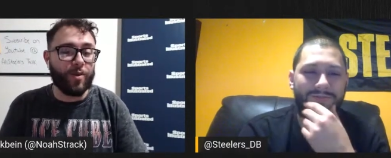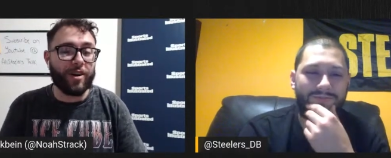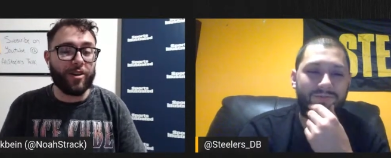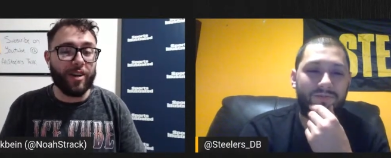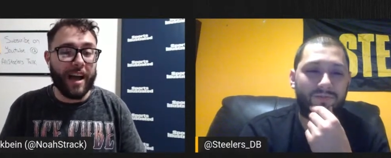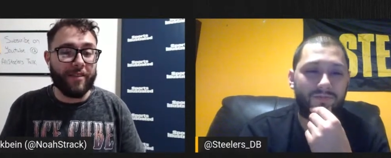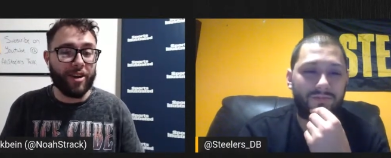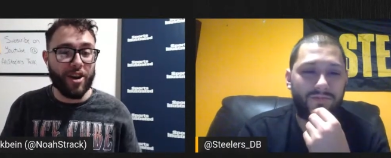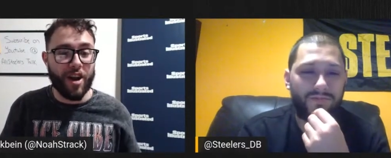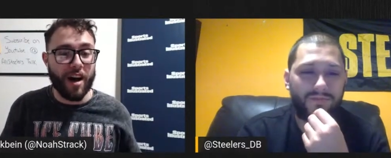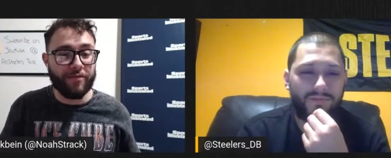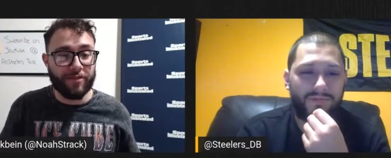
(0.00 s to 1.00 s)
Speaker 1: Twitter will have
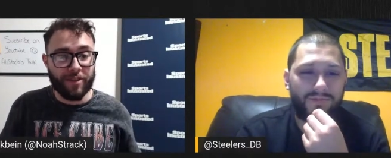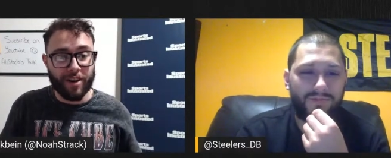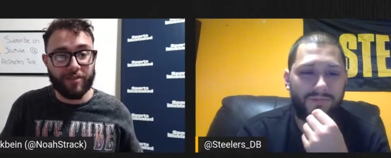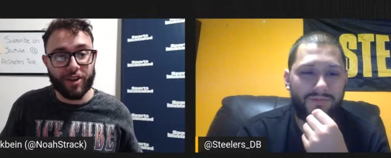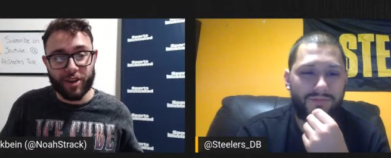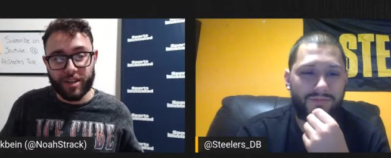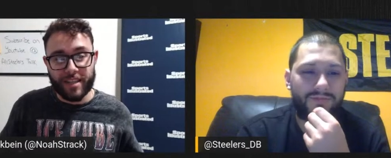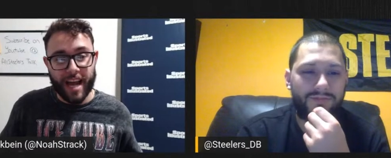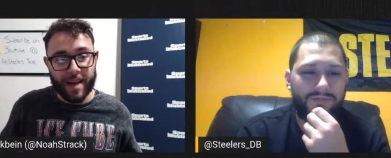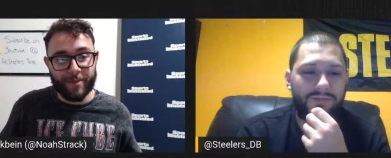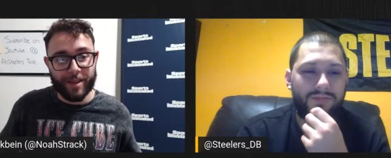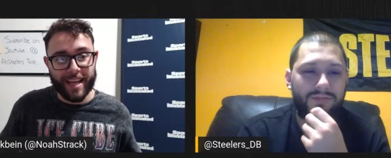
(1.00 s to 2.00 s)
enough of a good
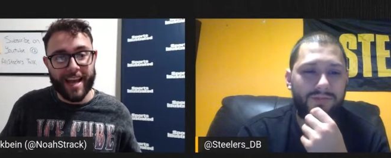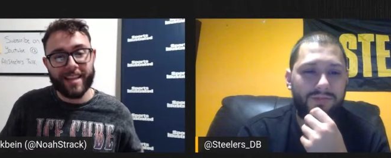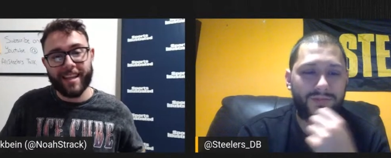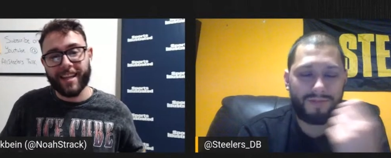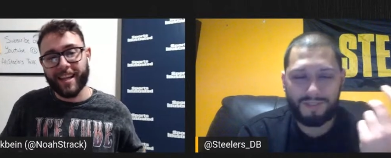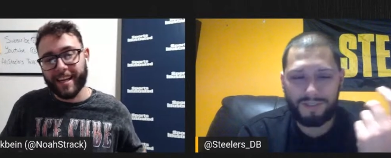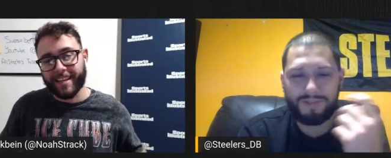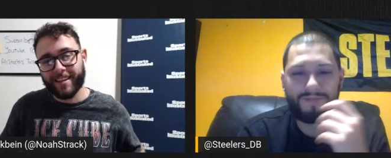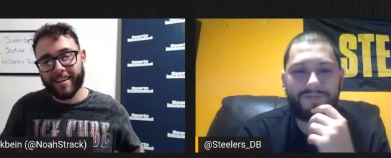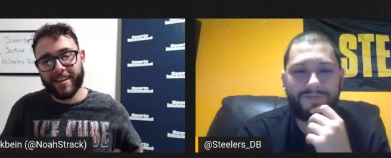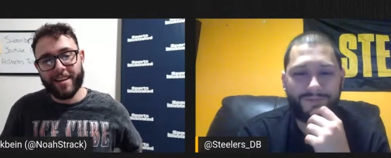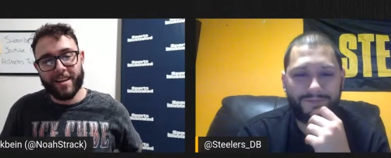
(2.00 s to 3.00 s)
time with that. That like
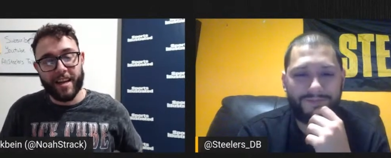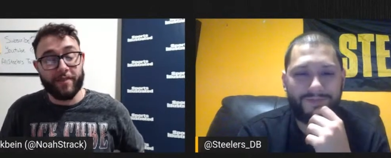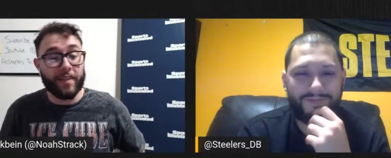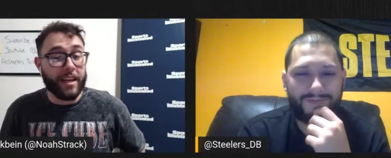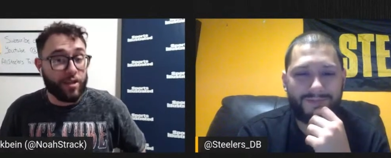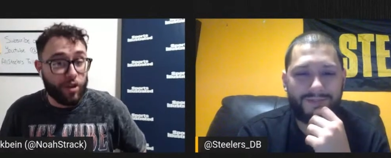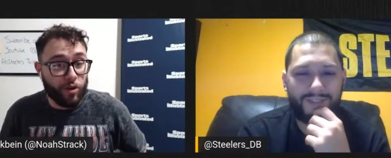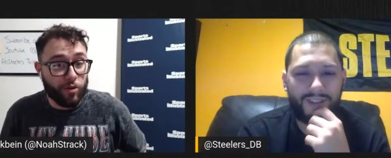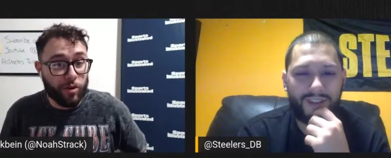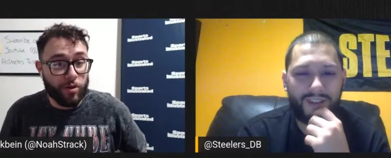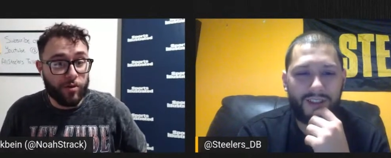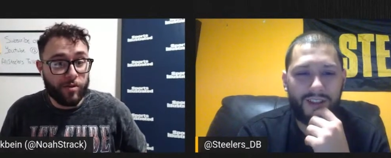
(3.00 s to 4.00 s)
if they do
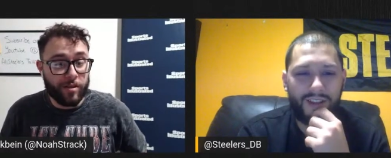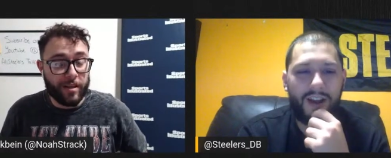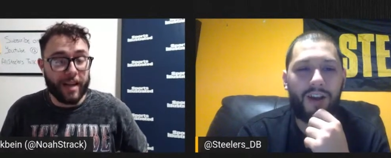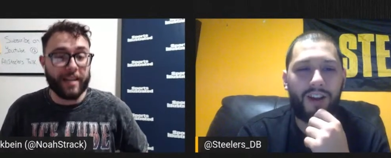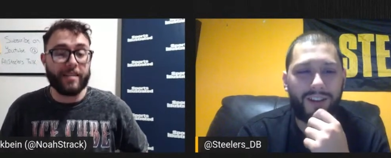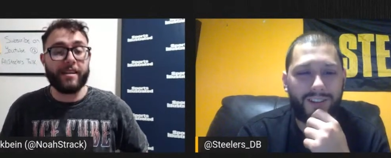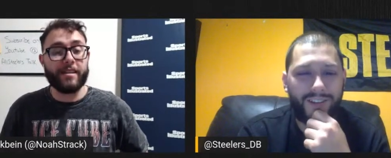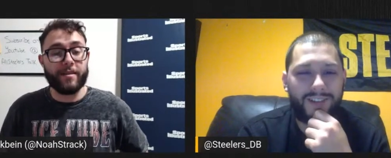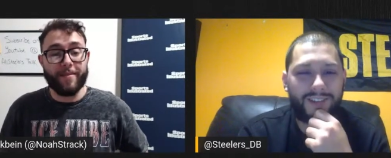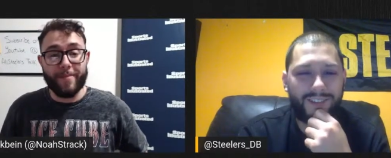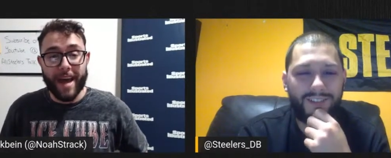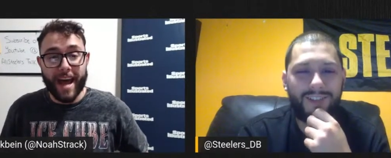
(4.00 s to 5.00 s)
lose, oh, yeah.
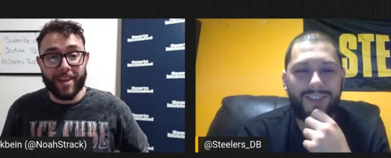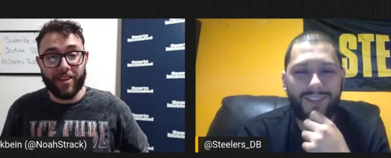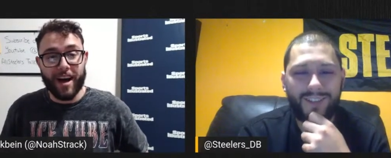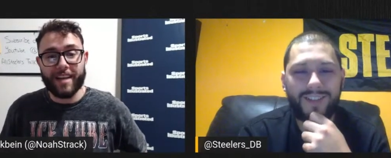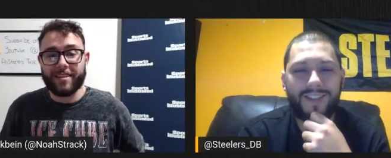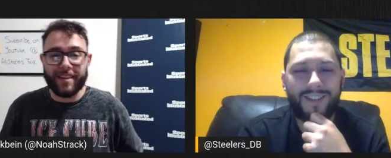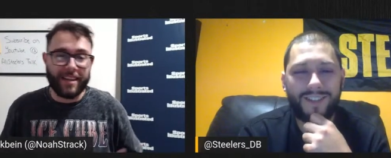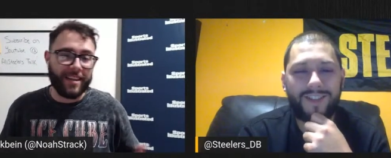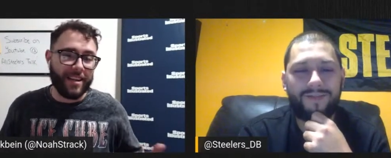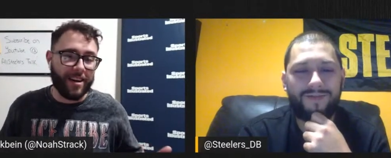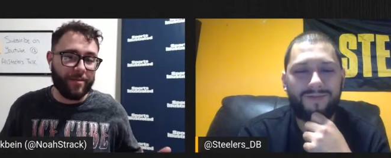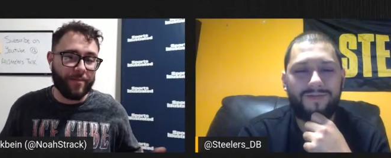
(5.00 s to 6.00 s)
a bad loss, like
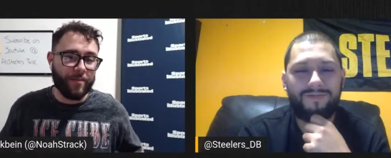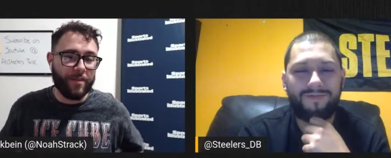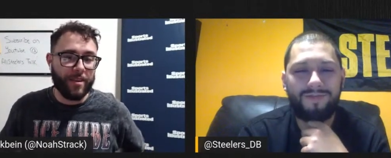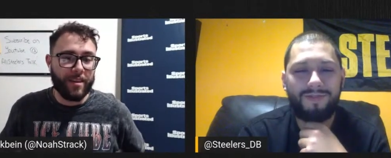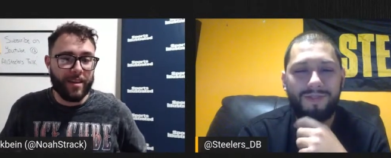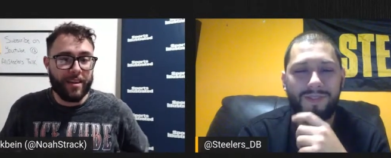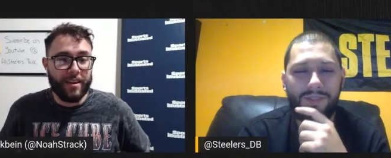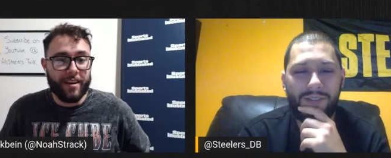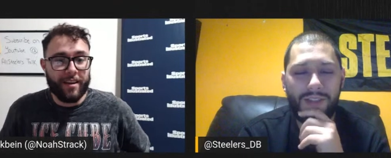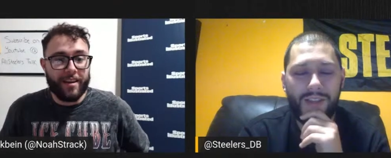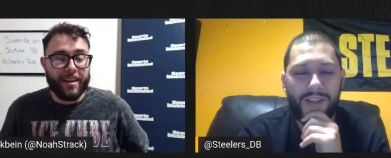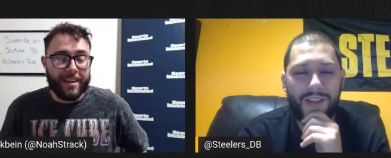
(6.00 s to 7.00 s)
you know,
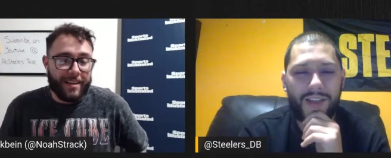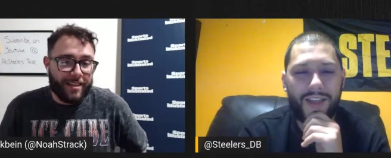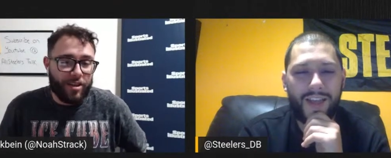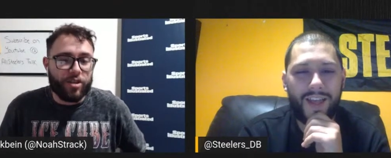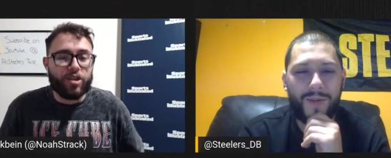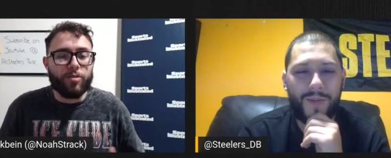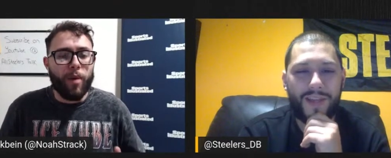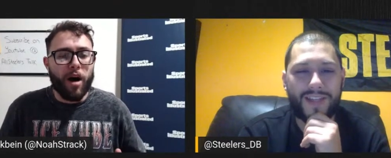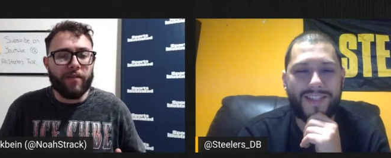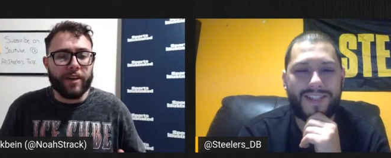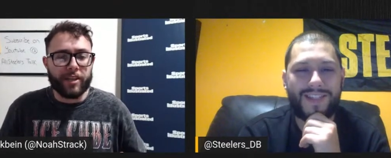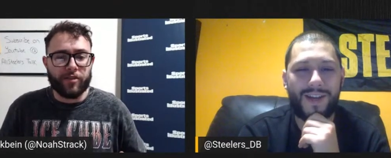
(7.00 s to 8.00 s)
It'll
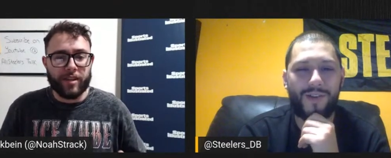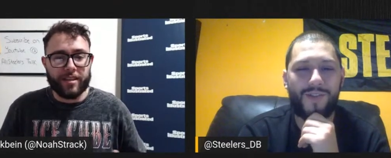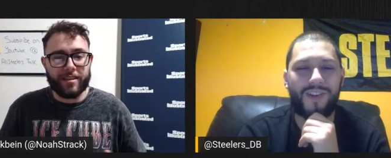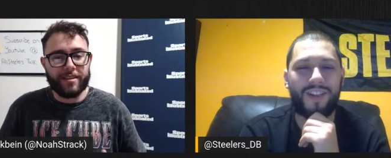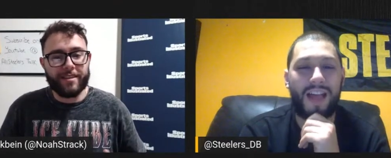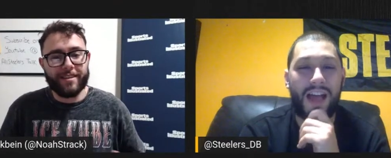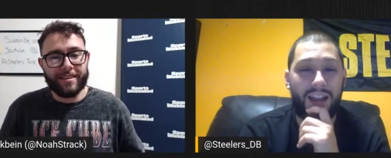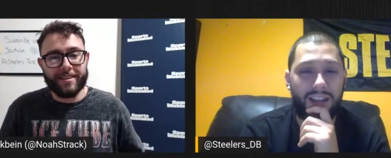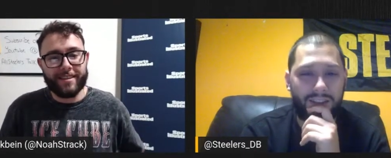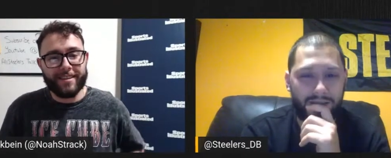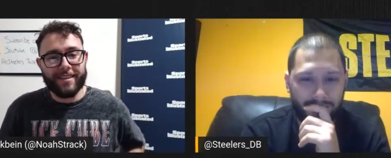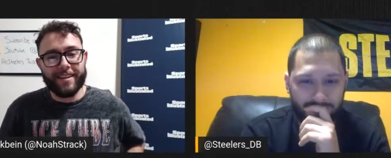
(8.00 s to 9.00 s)
small victories, silver
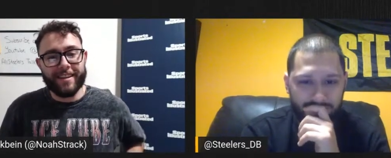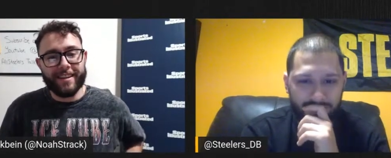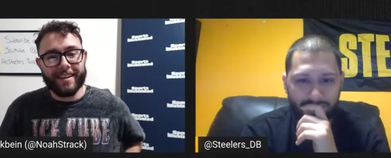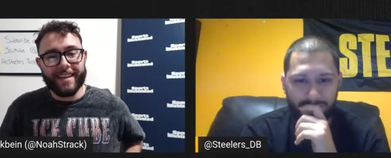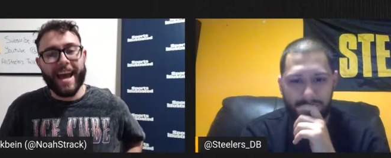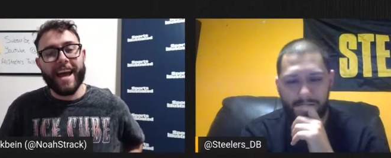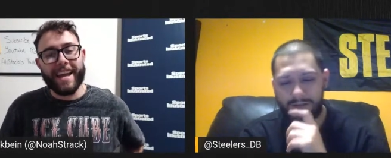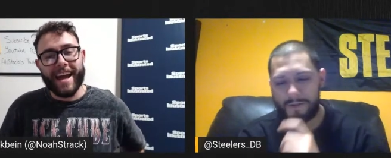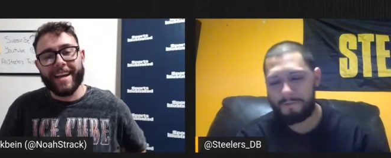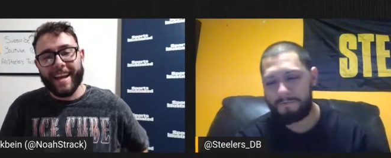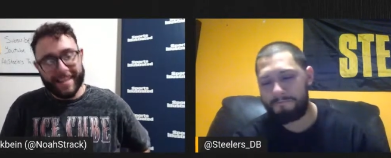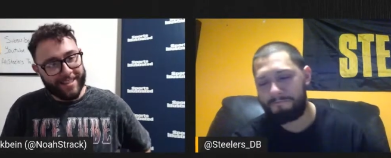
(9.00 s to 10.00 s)
lining. Yeah, yeah,
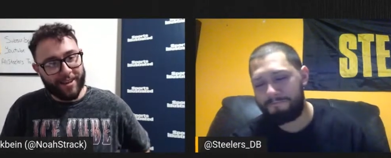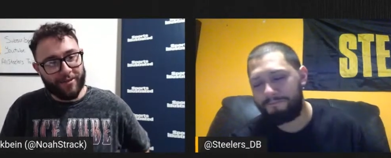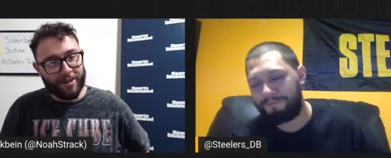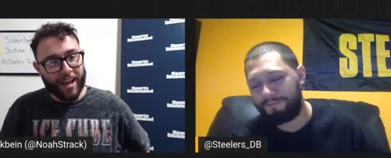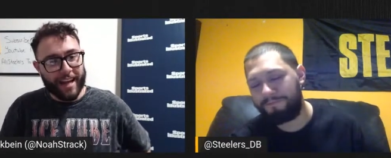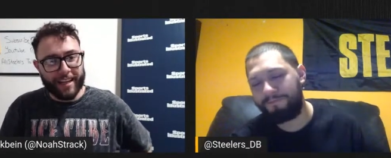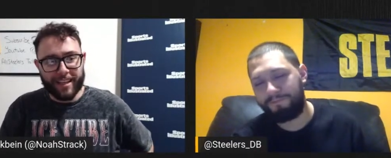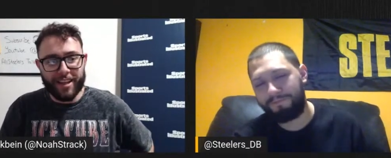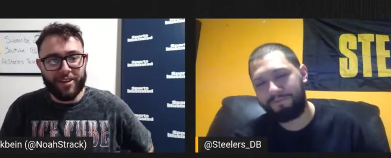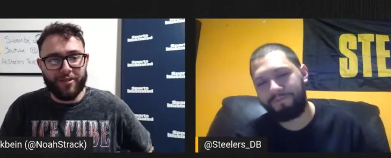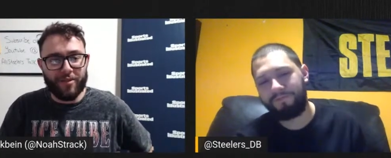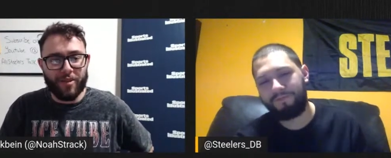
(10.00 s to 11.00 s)
yeah. Silver lining,
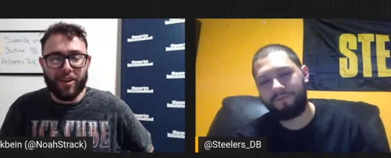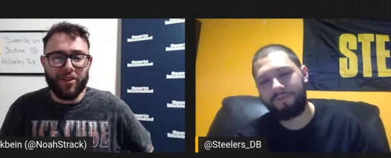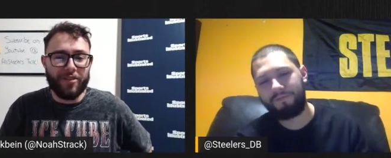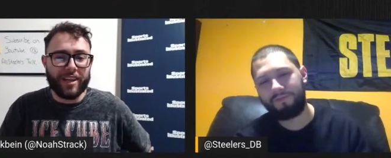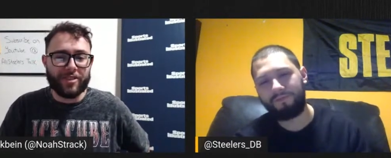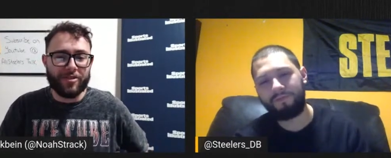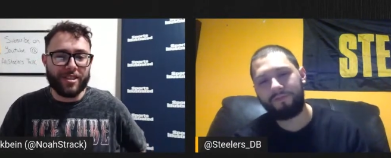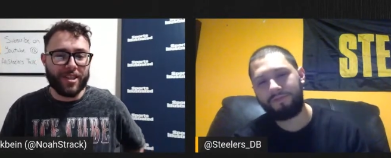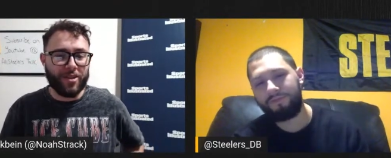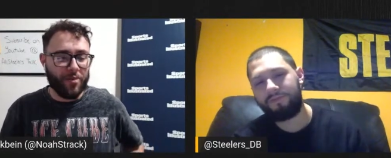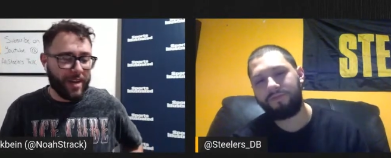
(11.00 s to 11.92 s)
little little victories, little